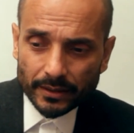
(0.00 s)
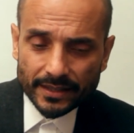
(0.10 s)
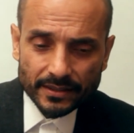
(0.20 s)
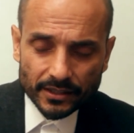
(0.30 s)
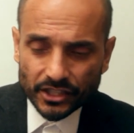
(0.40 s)

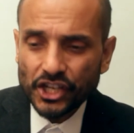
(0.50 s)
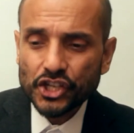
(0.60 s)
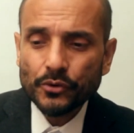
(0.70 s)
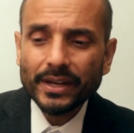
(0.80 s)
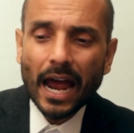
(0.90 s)
There's a
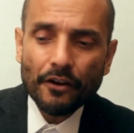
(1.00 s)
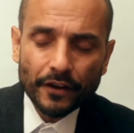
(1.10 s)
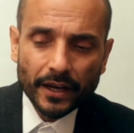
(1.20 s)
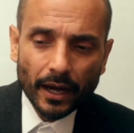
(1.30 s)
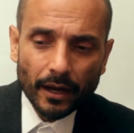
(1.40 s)
teacher in
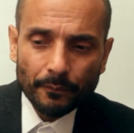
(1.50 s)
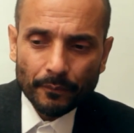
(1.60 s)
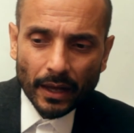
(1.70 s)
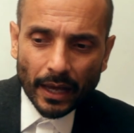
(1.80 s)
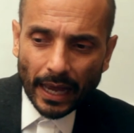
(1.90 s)
Africa
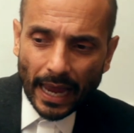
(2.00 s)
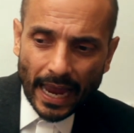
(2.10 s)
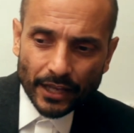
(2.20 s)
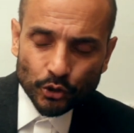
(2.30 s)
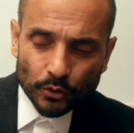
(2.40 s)

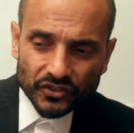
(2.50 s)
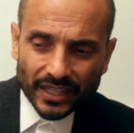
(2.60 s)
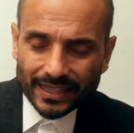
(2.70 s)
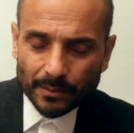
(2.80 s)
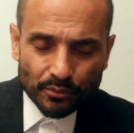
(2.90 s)
and you've
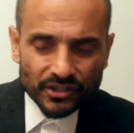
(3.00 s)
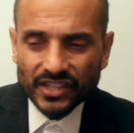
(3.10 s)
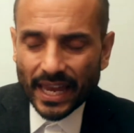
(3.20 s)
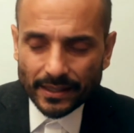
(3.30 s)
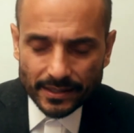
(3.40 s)
seen them
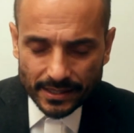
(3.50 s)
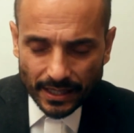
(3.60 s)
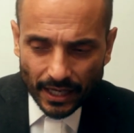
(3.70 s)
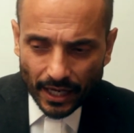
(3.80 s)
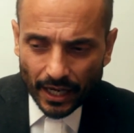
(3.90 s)
present
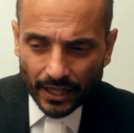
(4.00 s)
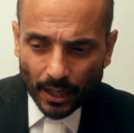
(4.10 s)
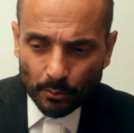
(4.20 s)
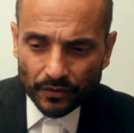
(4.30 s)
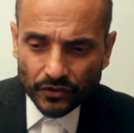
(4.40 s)
a
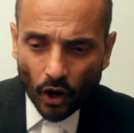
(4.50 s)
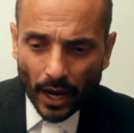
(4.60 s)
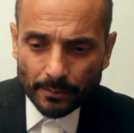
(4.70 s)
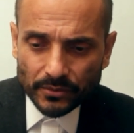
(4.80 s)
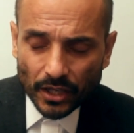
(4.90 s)
number of
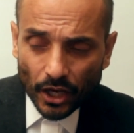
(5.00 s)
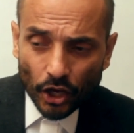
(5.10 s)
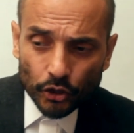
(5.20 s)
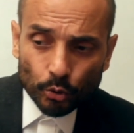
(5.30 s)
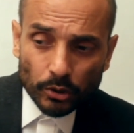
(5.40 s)
times,
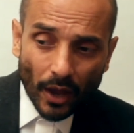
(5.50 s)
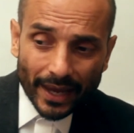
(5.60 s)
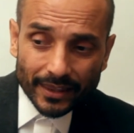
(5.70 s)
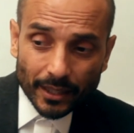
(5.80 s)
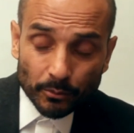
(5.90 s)
you
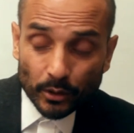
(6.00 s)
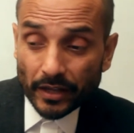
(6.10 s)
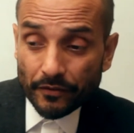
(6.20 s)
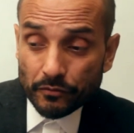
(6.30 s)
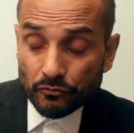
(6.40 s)
like them, you
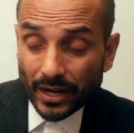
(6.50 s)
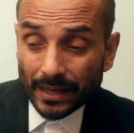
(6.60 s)
never really